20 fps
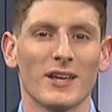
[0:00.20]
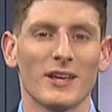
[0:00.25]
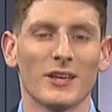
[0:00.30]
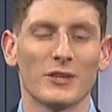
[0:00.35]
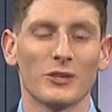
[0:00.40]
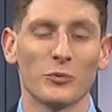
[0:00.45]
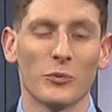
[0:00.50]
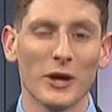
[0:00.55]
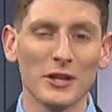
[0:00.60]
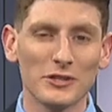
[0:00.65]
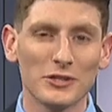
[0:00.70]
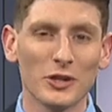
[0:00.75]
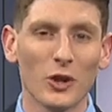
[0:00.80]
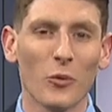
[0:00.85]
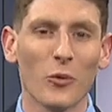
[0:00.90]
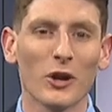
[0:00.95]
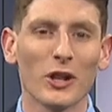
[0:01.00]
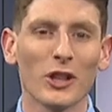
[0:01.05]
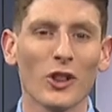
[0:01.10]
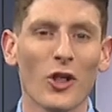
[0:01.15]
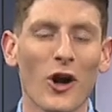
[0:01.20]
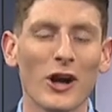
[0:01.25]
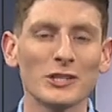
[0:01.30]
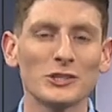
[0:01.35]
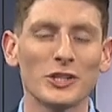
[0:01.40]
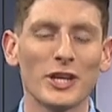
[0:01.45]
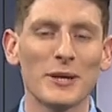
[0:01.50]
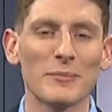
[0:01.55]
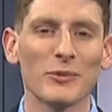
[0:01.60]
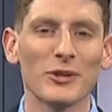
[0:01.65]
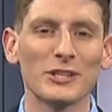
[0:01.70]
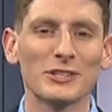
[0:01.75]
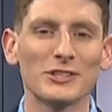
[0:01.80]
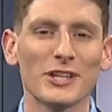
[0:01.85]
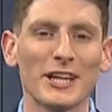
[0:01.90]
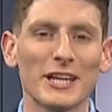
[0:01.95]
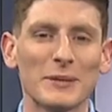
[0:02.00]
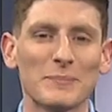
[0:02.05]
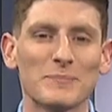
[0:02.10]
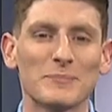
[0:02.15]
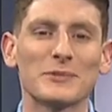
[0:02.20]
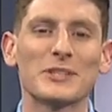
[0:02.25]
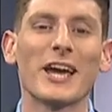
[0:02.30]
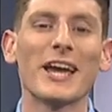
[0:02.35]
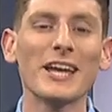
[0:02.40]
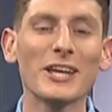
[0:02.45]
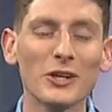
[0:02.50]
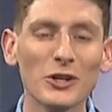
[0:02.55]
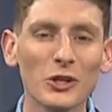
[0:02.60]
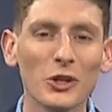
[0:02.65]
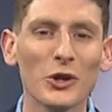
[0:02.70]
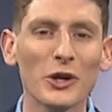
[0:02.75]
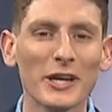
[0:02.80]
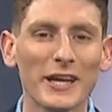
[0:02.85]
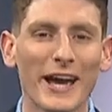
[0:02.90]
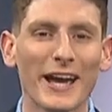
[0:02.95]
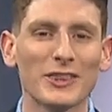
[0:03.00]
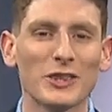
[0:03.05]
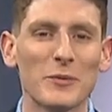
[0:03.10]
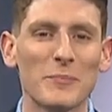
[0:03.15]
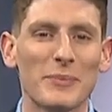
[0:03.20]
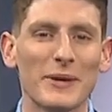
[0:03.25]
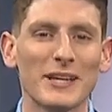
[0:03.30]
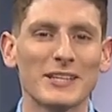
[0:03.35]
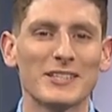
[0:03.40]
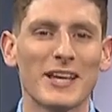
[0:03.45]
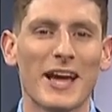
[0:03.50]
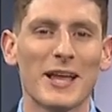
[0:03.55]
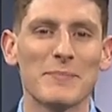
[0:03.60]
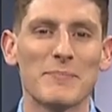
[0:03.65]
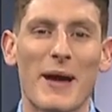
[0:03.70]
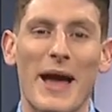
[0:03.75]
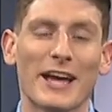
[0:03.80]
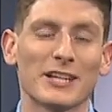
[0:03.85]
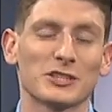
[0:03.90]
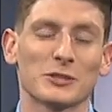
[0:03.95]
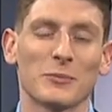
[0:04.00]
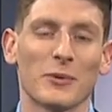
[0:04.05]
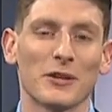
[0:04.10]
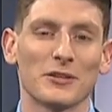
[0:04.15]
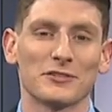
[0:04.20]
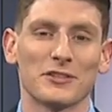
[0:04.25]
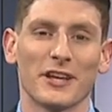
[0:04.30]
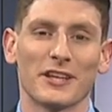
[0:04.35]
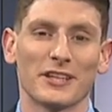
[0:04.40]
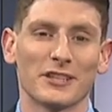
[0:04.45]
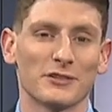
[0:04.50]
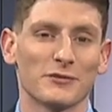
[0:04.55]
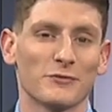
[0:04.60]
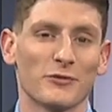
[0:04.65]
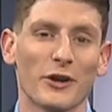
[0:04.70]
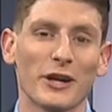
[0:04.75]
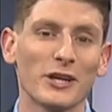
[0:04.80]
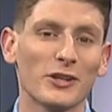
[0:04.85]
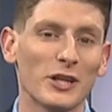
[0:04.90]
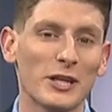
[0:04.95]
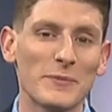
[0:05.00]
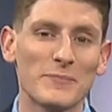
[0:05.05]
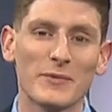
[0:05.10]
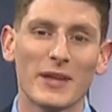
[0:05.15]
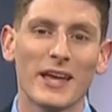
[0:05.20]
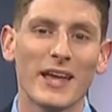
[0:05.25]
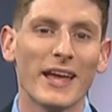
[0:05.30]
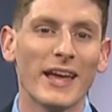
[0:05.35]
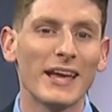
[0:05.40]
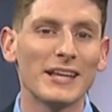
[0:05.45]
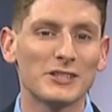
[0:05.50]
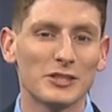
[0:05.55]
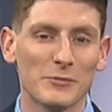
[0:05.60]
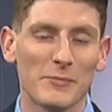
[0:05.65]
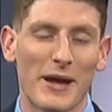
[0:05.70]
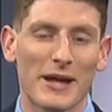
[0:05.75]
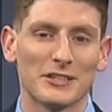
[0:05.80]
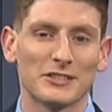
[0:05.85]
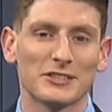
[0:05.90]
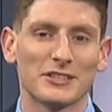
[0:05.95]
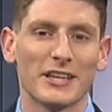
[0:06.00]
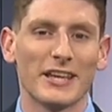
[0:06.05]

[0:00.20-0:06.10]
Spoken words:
You want to know what a logjam looks like? Take a look at the Big Ten basketball standings. Frankly, it's a mess.